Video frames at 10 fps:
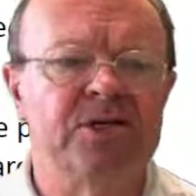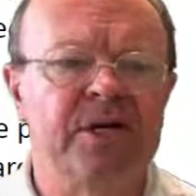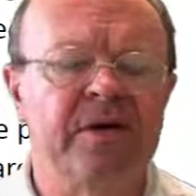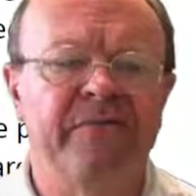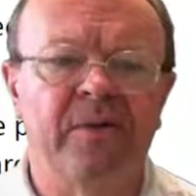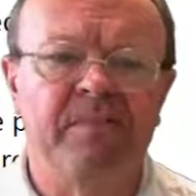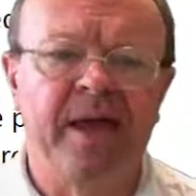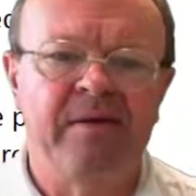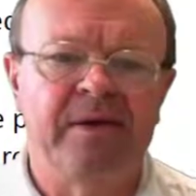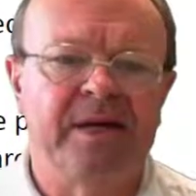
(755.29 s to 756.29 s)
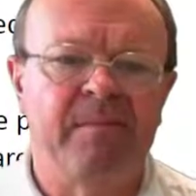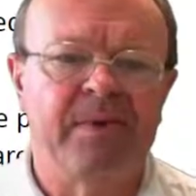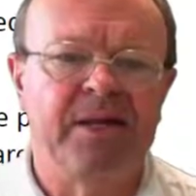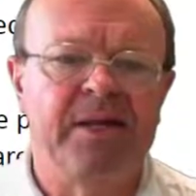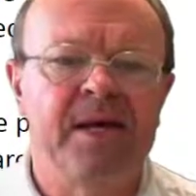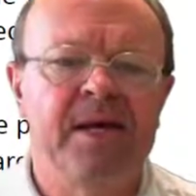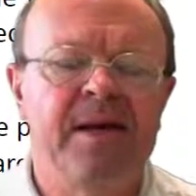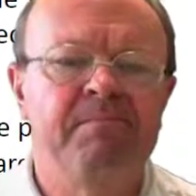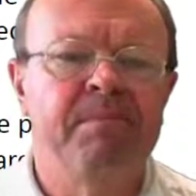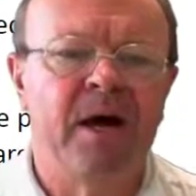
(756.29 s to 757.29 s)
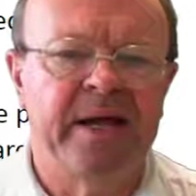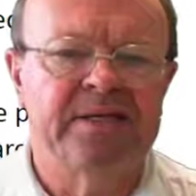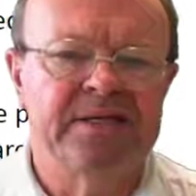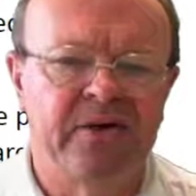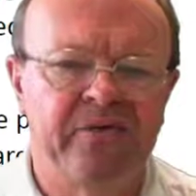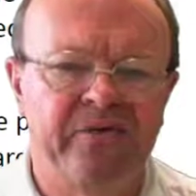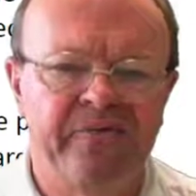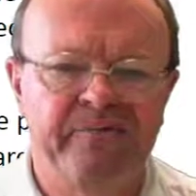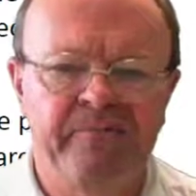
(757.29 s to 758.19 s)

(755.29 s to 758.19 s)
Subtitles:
sheet of the parent company by itself.